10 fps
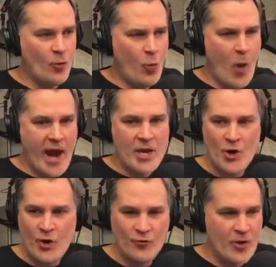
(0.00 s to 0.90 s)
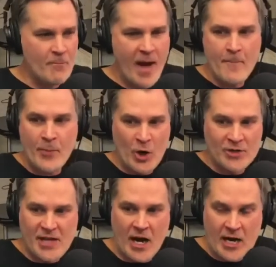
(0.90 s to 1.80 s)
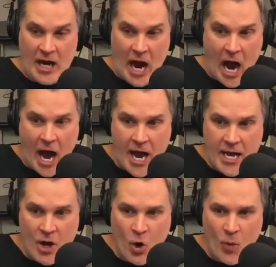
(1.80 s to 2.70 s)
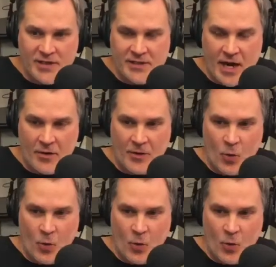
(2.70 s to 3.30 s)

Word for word: waiter remembers a guy who was there the